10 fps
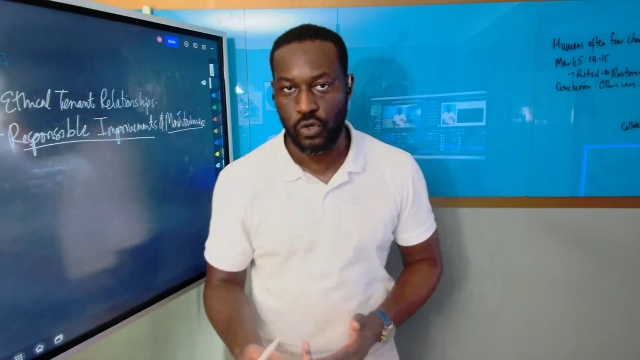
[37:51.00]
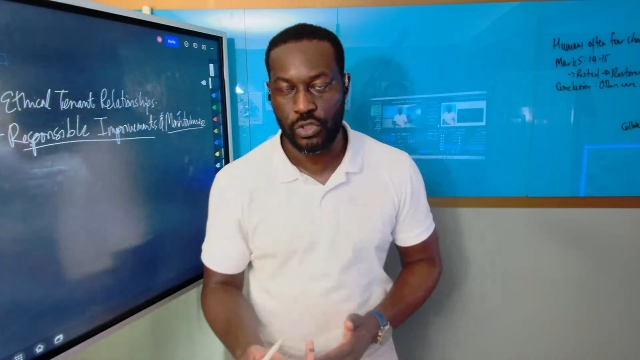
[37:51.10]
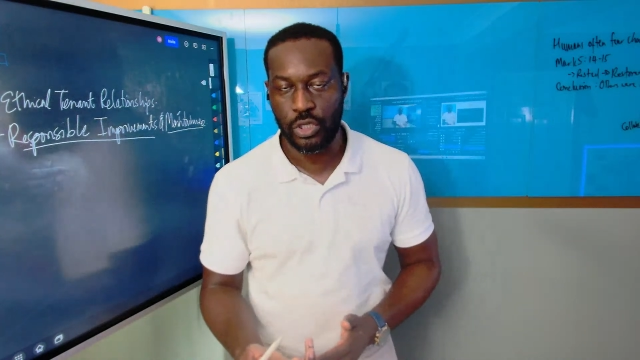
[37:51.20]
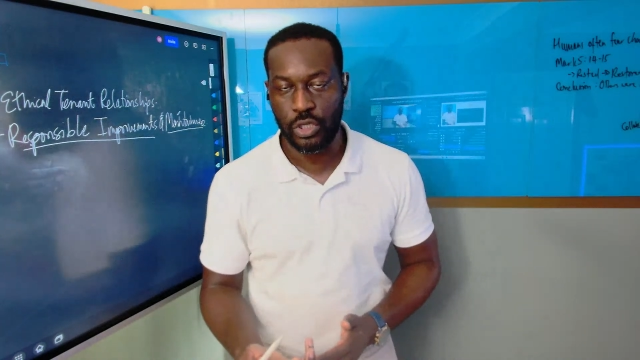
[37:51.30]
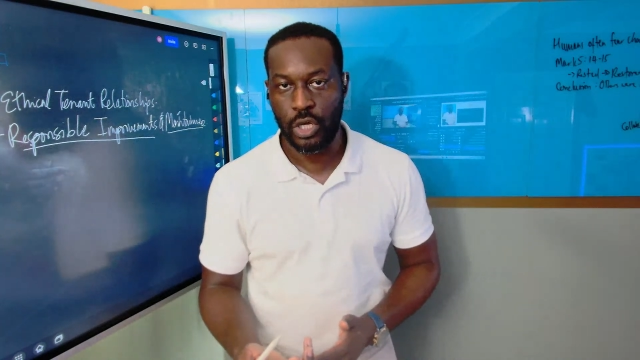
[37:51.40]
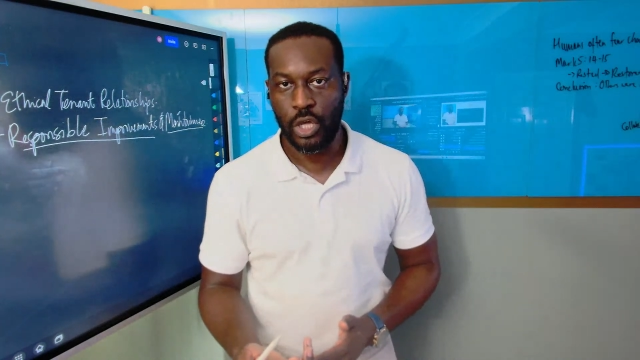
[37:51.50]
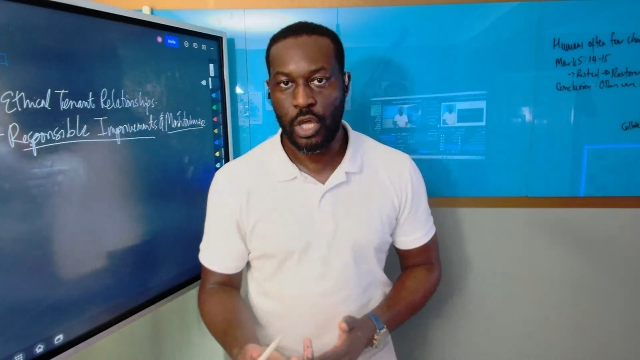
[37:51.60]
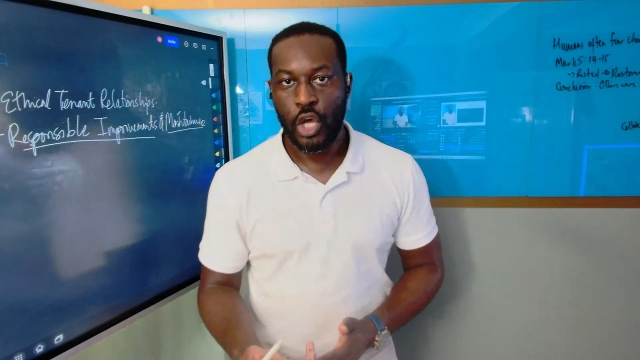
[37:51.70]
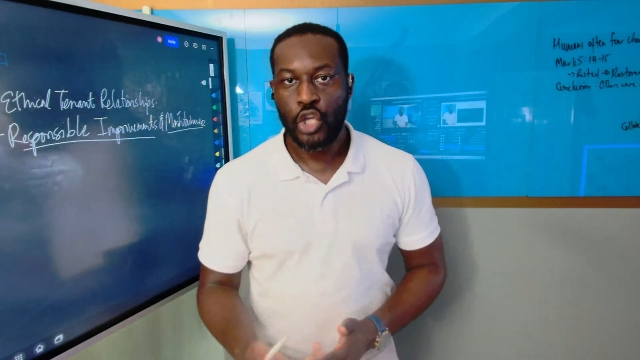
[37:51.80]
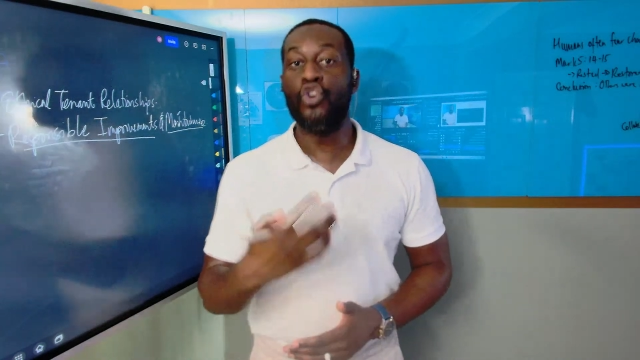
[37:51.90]
You may
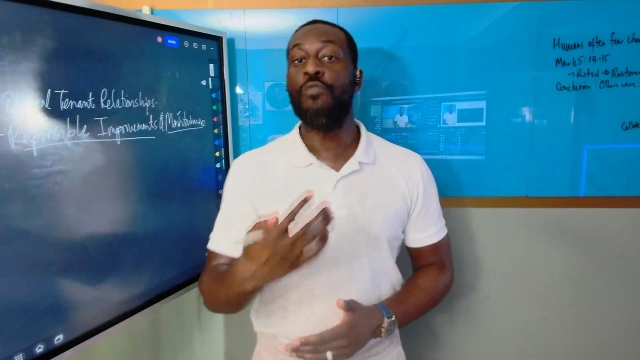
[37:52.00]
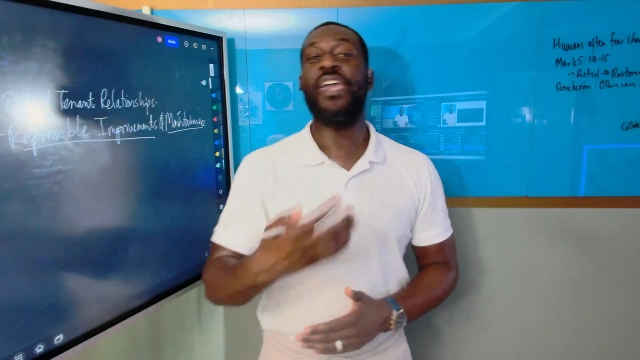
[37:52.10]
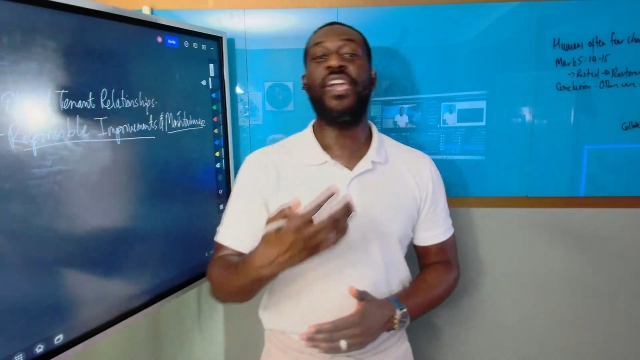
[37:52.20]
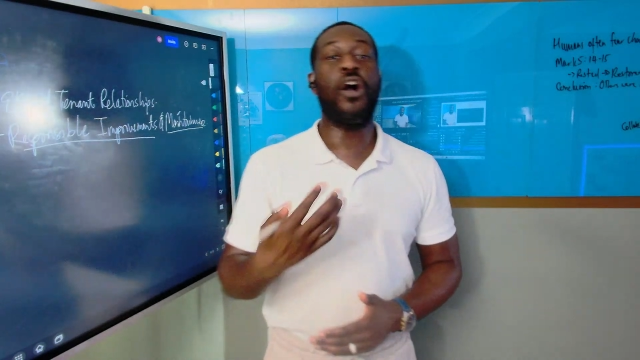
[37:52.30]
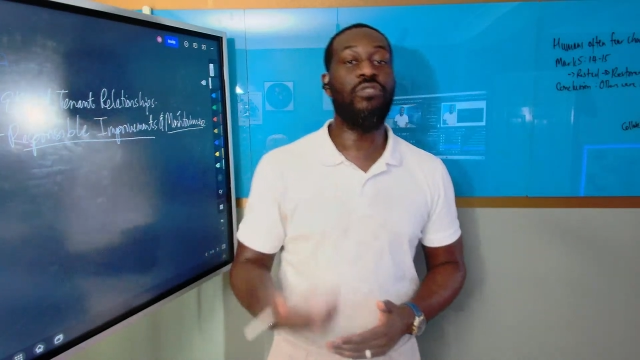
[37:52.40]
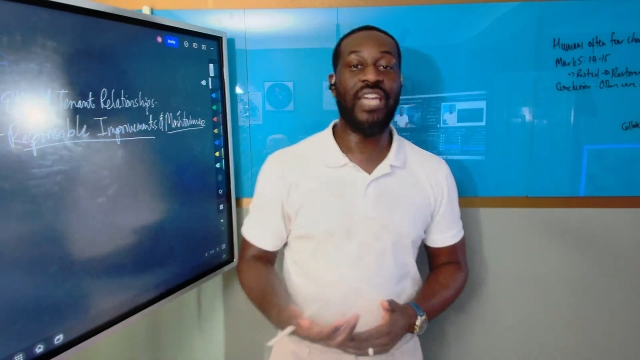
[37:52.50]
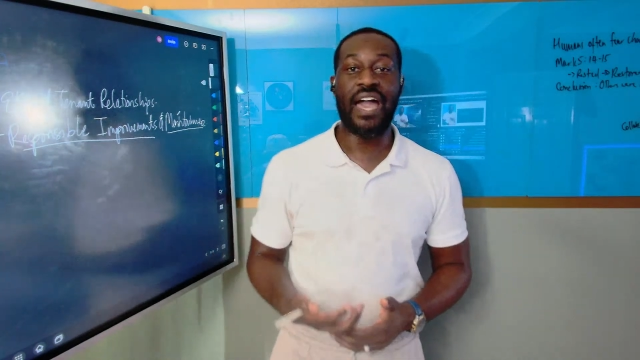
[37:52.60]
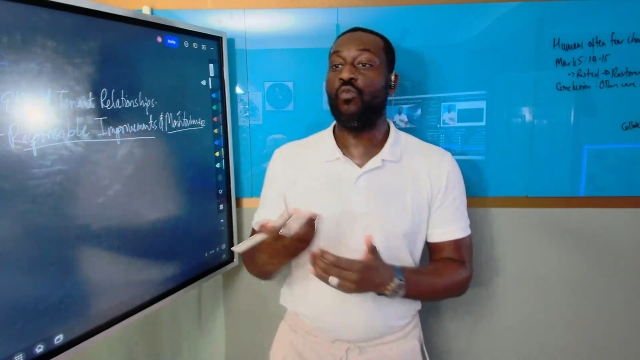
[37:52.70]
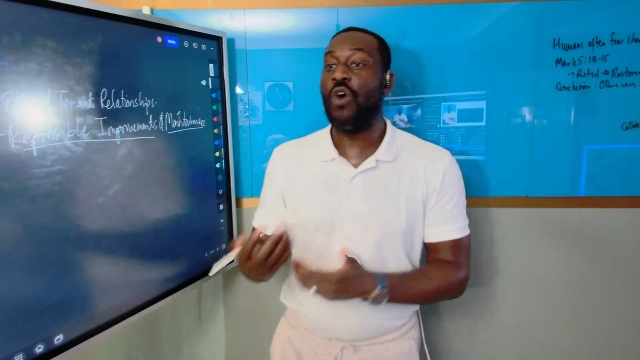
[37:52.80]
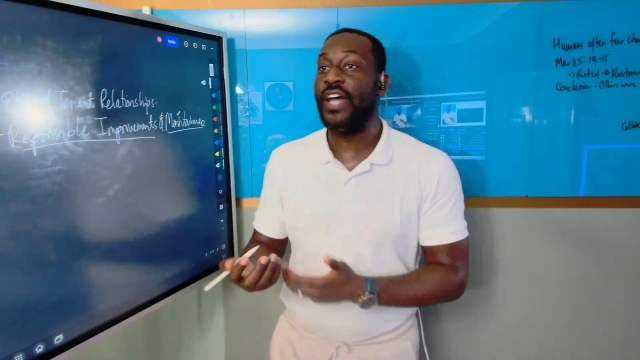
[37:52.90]
only have 1,
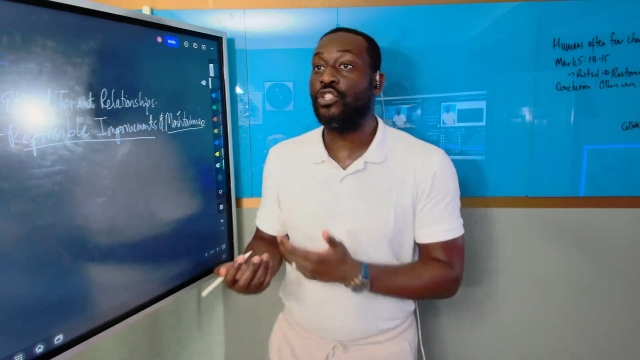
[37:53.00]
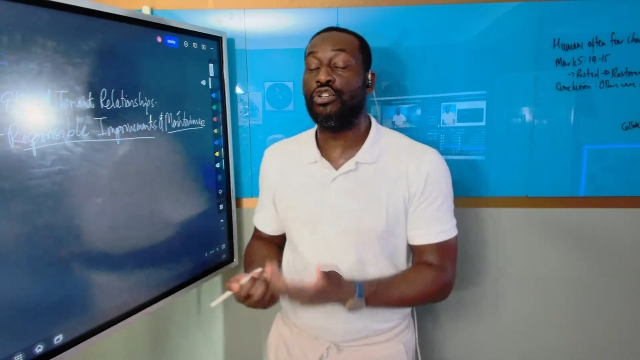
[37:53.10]
2, 3,